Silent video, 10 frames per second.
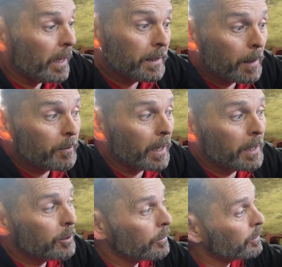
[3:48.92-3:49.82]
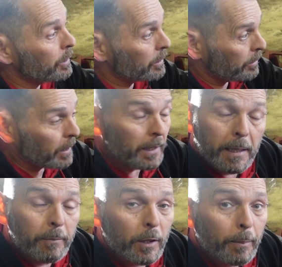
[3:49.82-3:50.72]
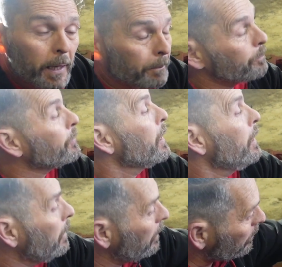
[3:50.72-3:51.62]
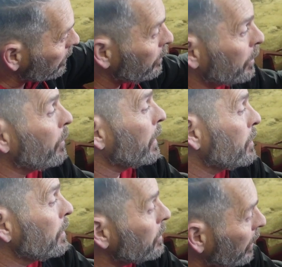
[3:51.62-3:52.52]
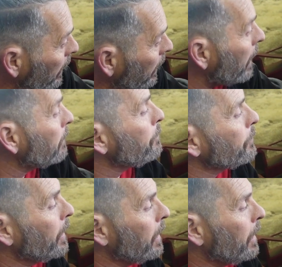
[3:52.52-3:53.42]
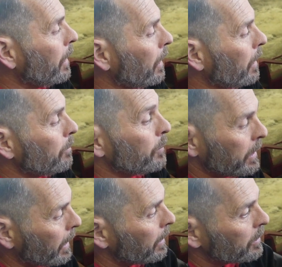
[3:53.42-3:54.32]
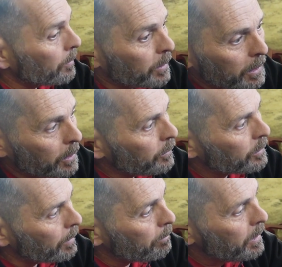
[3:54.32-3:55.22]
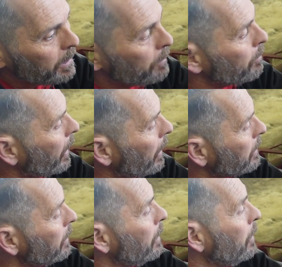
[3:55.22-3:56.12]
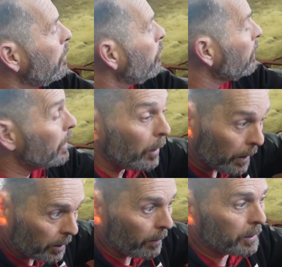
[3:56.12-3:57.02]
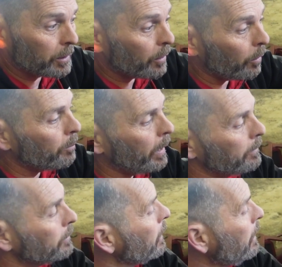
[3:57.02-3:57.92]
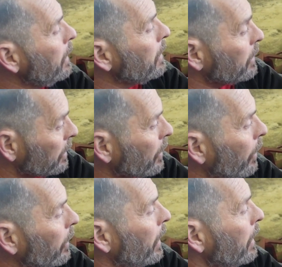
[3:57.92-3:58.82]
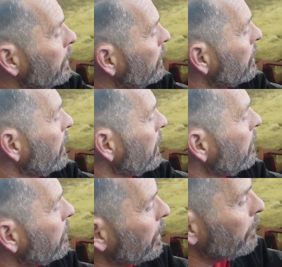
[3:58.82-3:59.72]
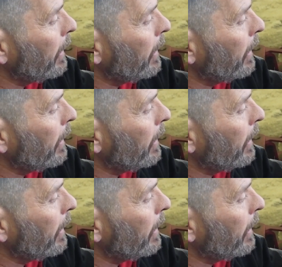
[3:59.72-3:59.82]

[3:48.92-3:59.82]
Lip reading: get a depth gauge on, just check the depth of the paint, do the correction, check again. But yeah, so I'm going to use a medium pad with a light correction compound to start and just see kind of